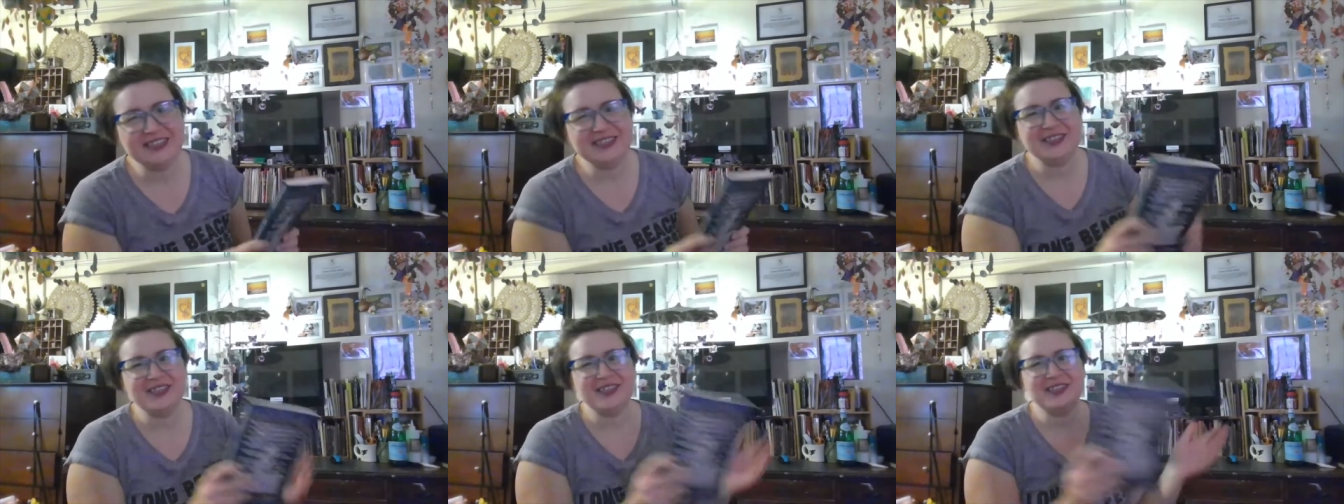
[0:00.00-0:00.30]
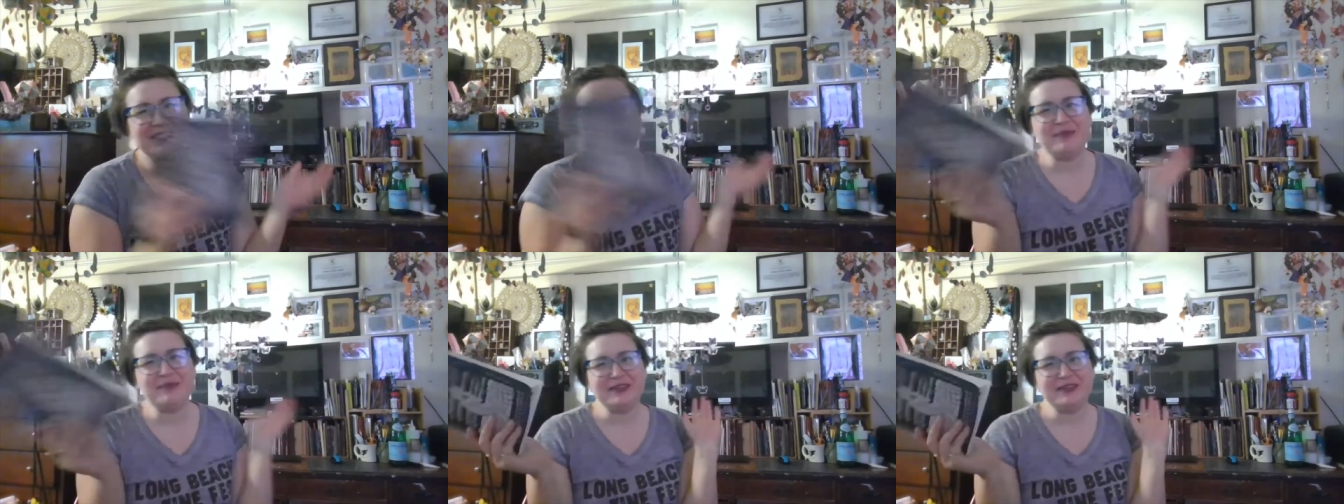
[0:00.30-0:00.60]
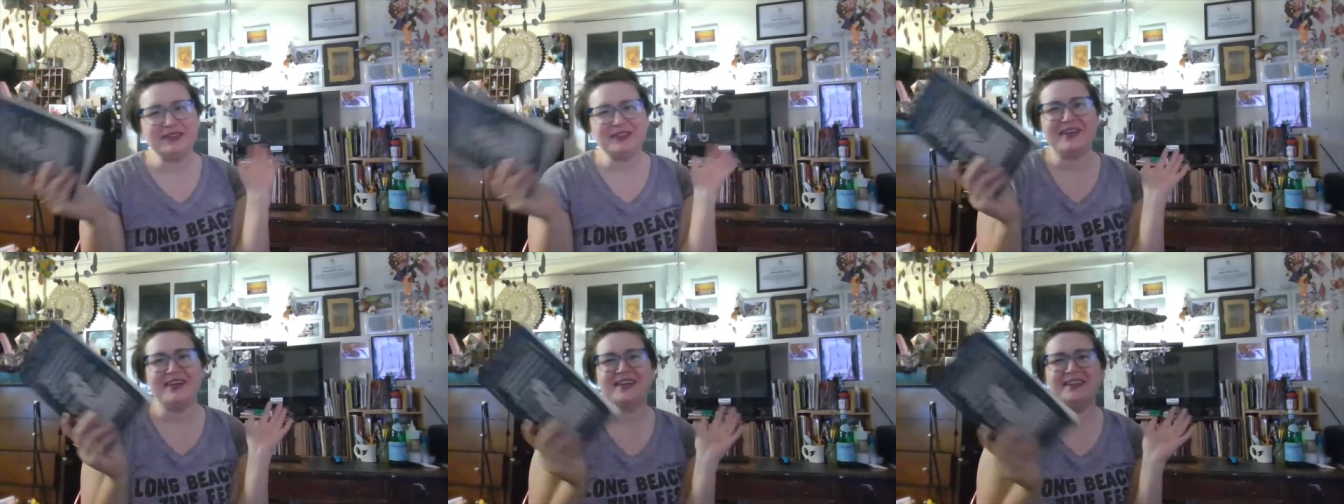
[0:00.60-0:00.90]
so I spend
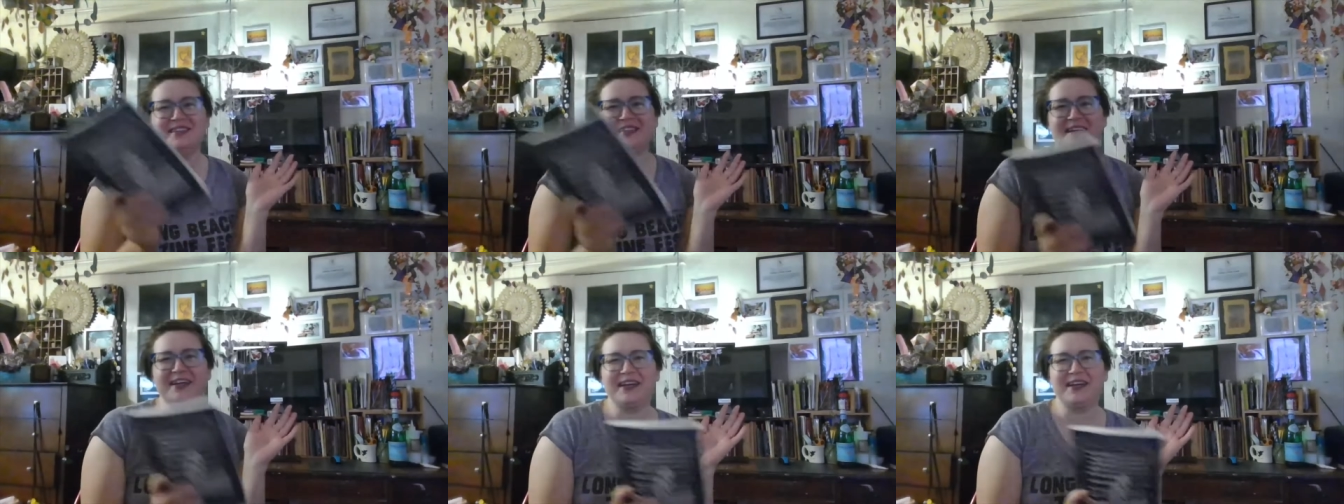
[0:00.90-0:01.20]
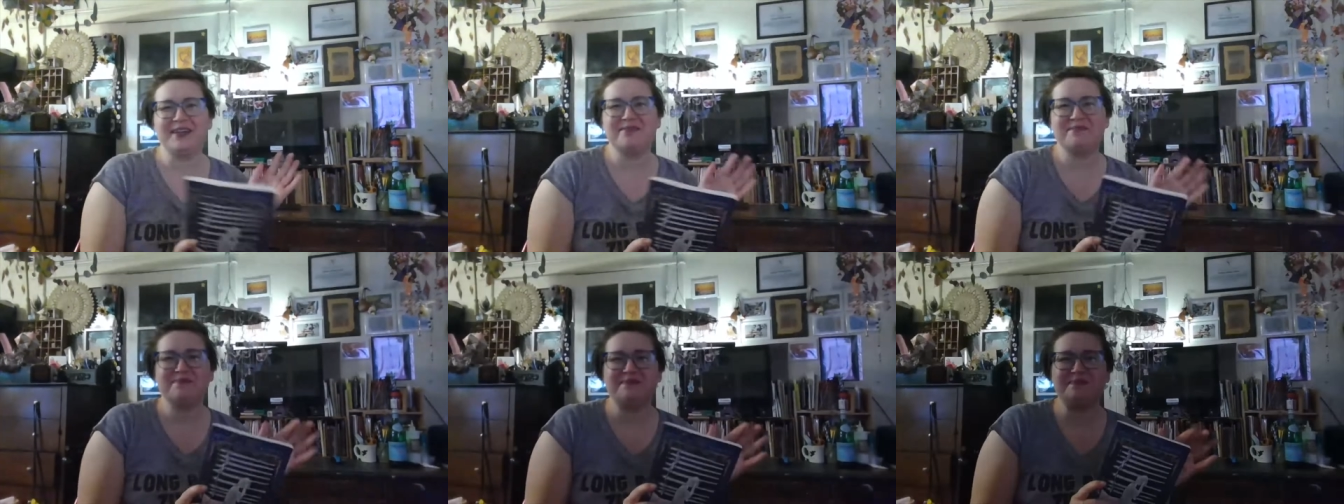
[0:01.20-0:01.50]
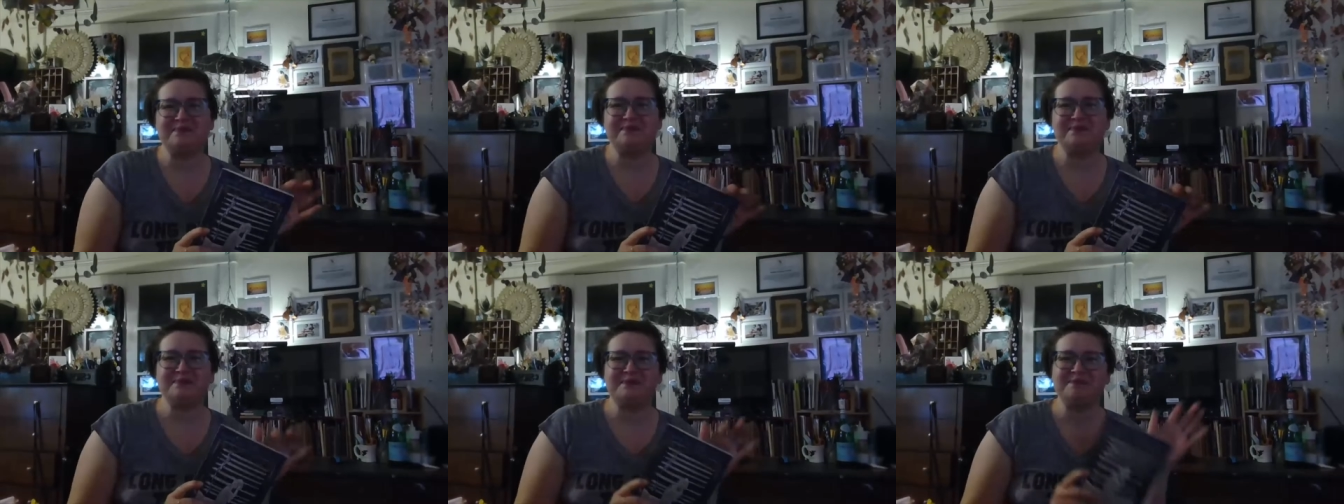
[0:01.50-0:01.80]
a lot of time
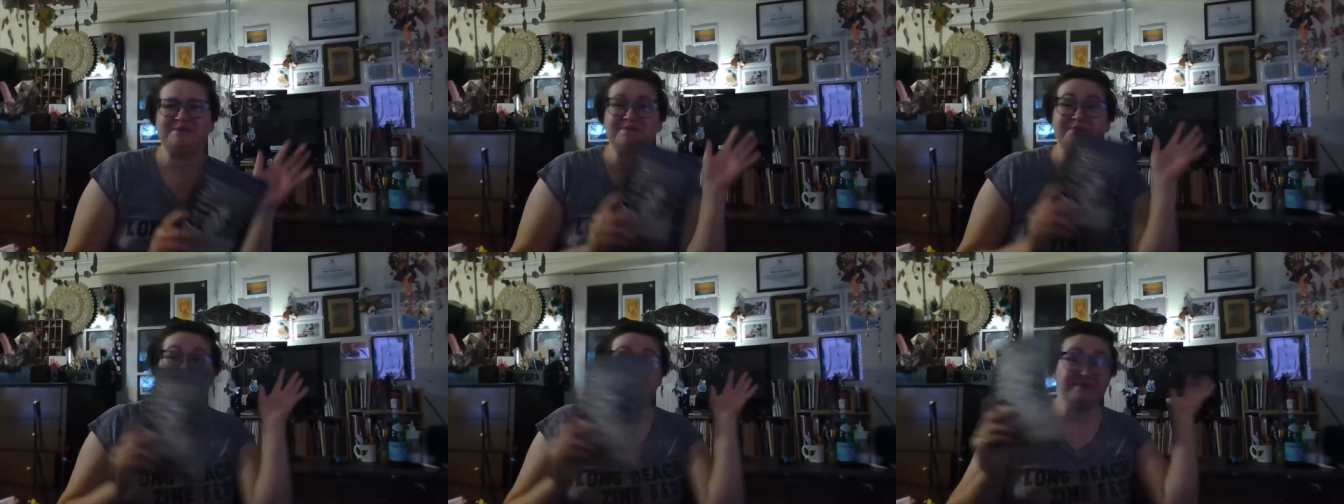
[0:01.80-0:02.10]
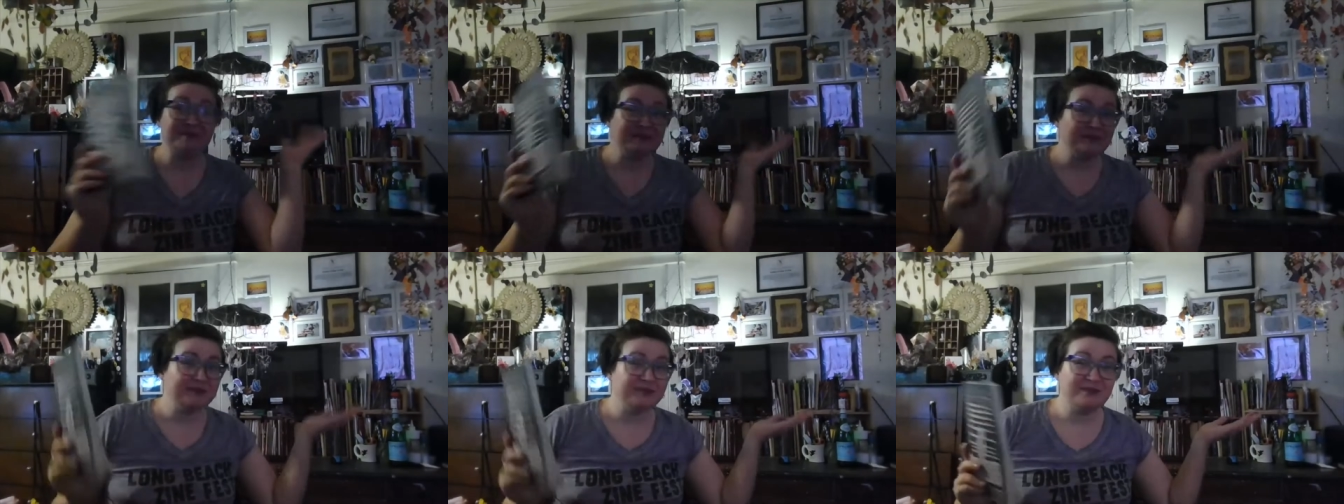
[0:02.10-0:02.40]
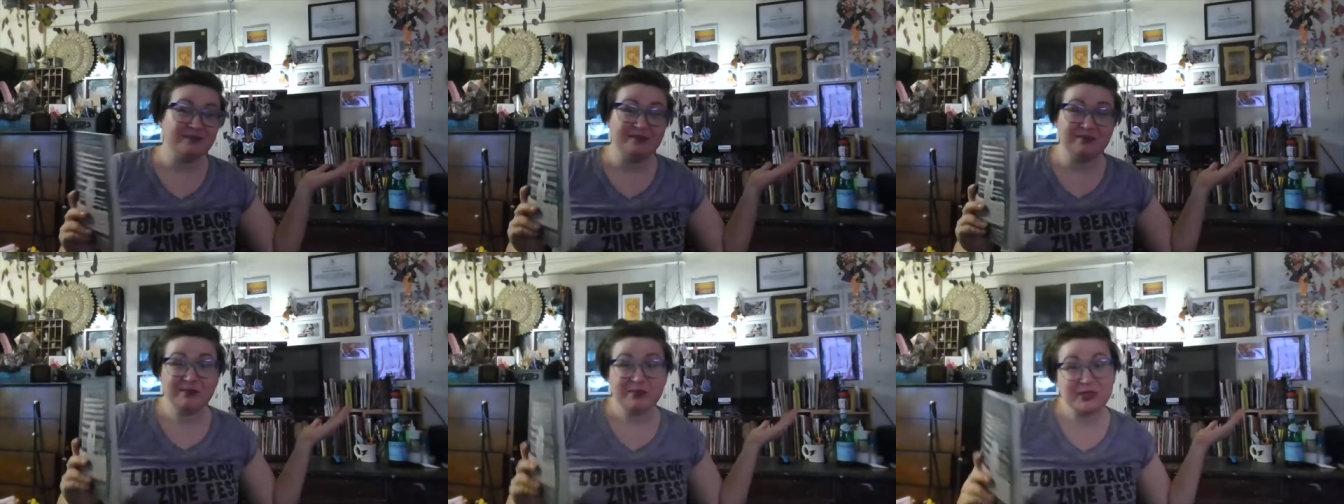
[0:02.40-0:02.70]

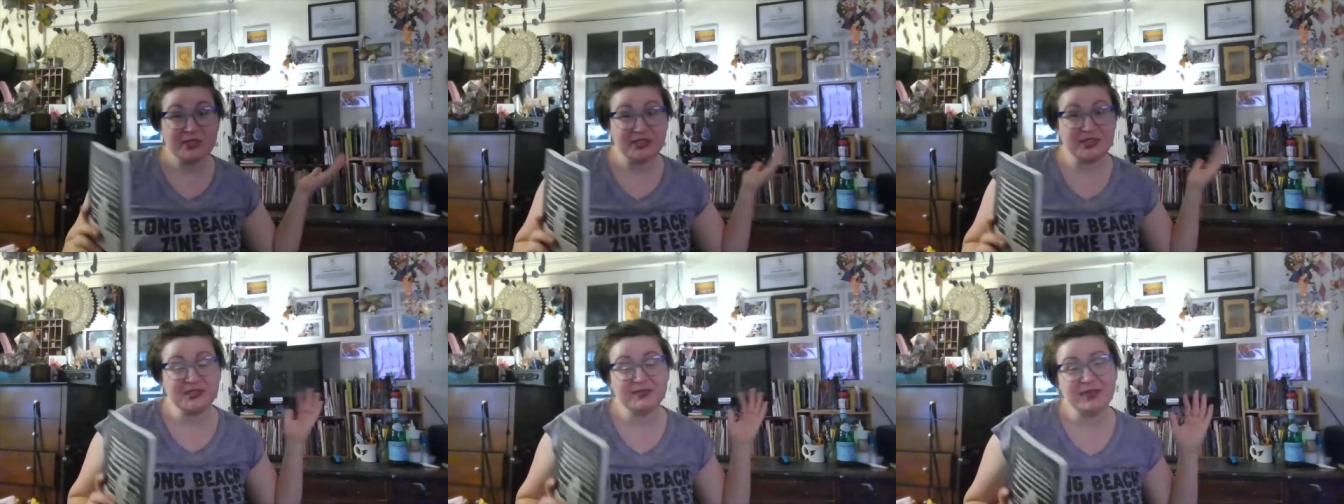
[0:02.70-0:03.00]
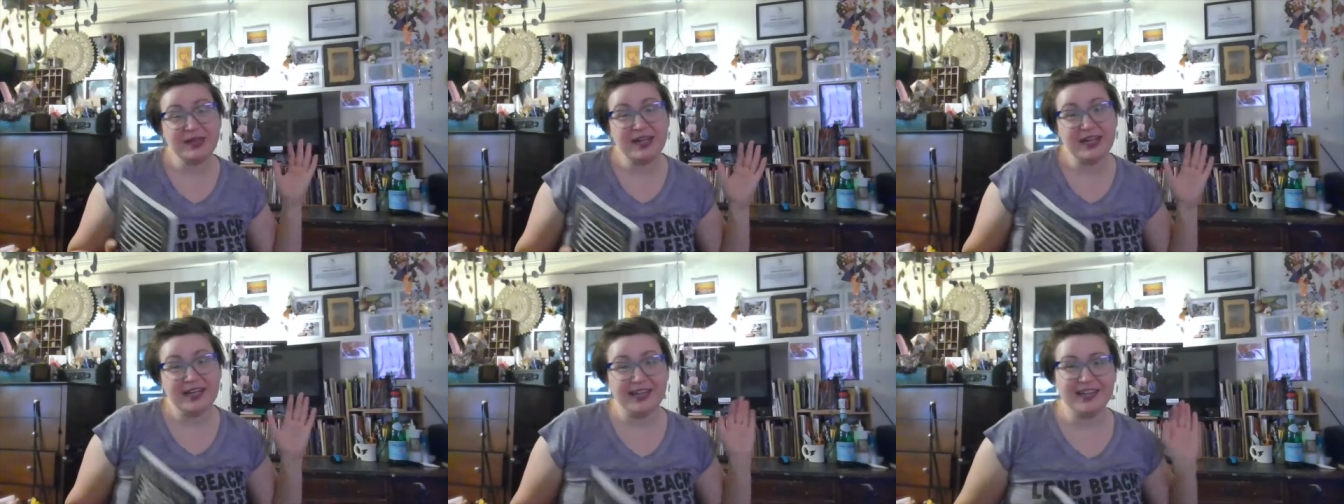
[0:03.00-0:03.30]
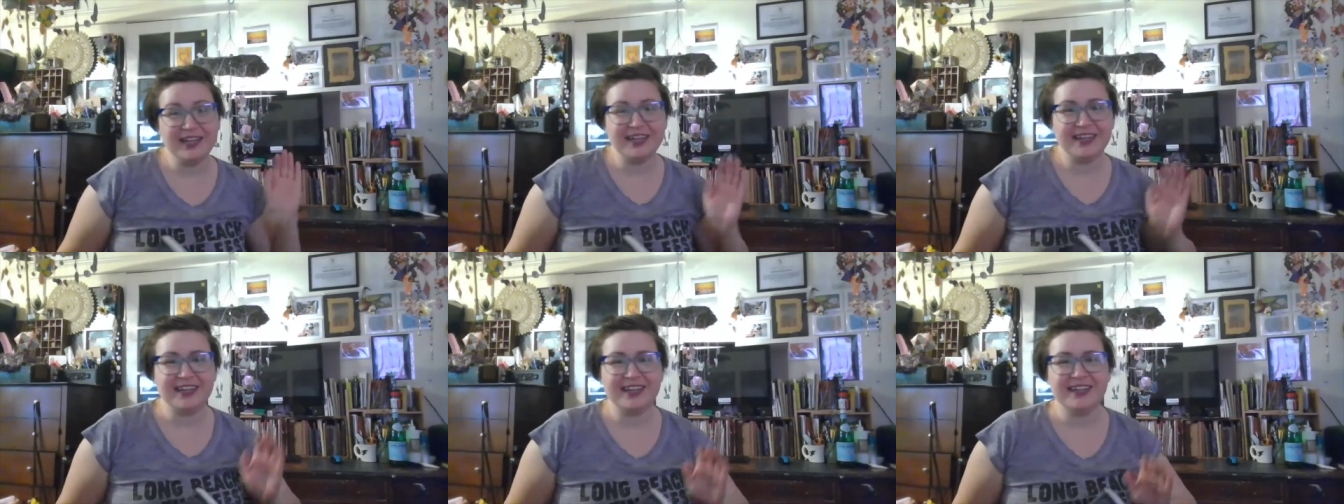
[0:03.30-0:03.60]
just right
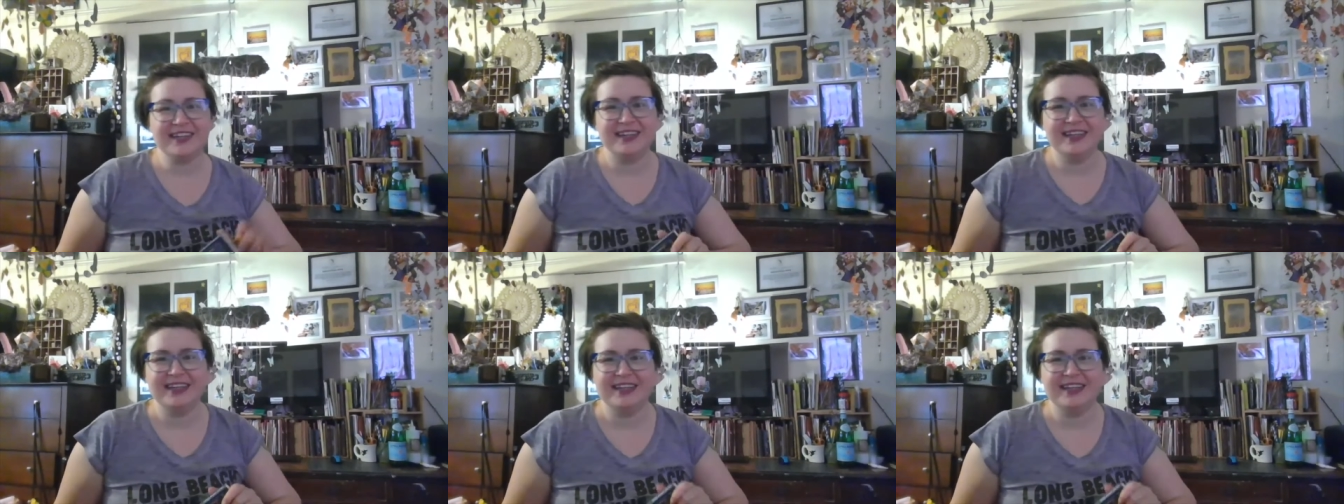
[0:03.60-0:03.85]
here.